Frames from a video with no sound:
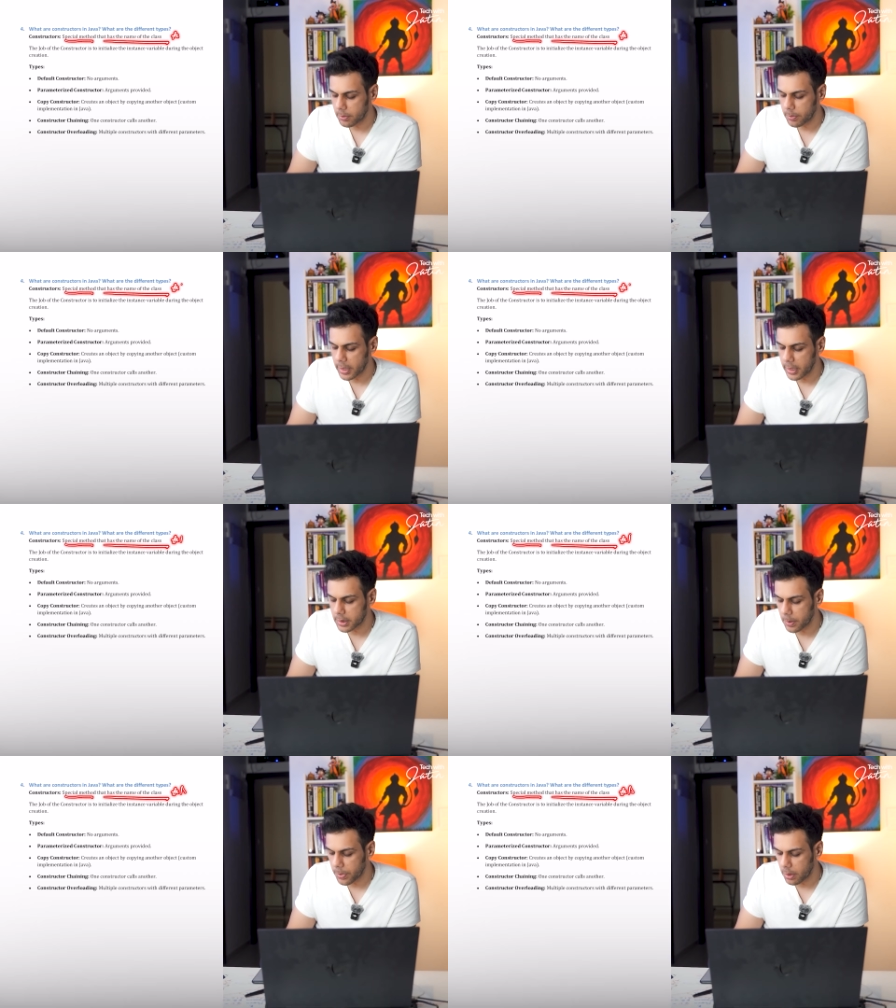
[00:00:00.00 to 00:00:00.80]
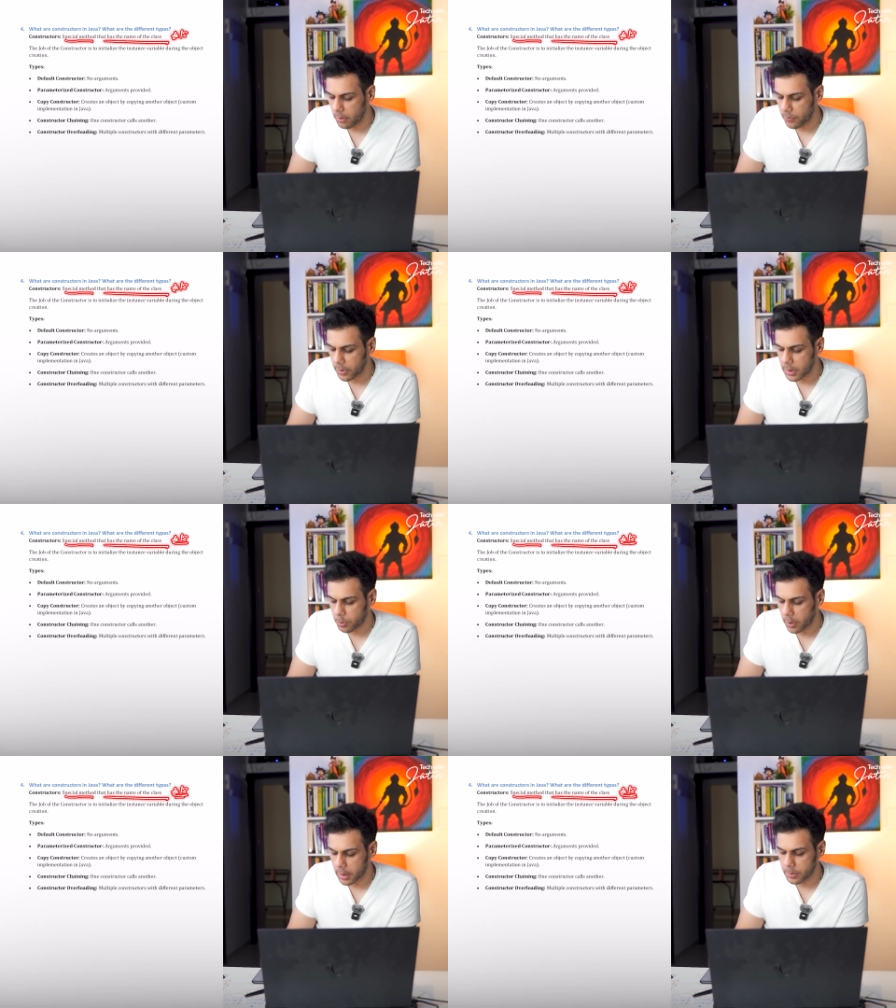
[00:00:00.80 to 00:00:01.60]
Pretty simple. First
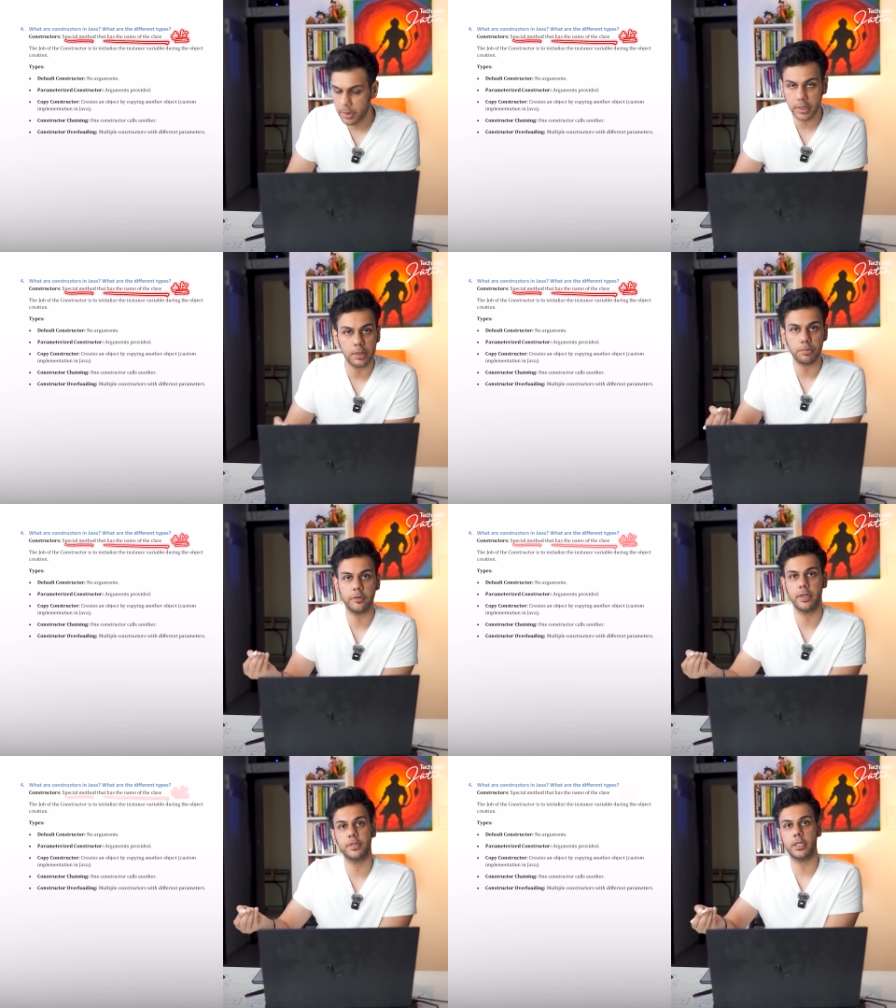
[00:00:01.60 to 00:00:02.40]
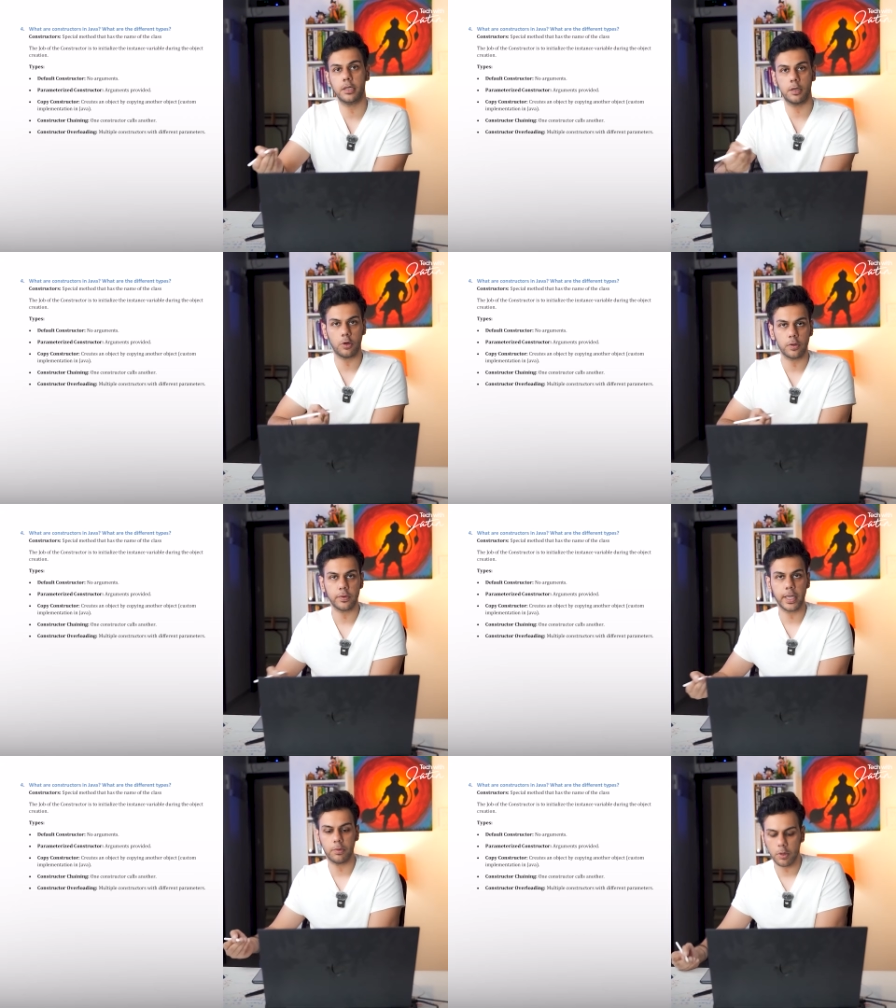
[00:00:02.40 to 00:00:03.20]
point is pretty simple. You have seen it a lot
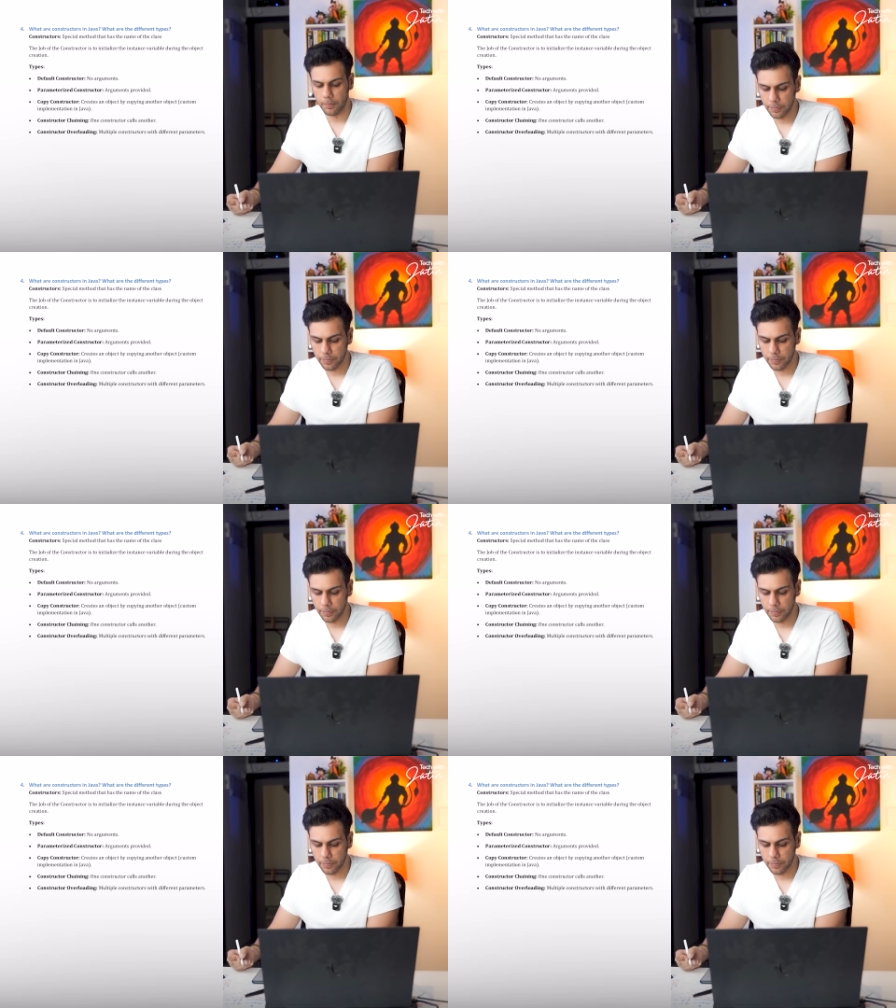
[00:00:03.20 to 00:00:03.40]
of time now.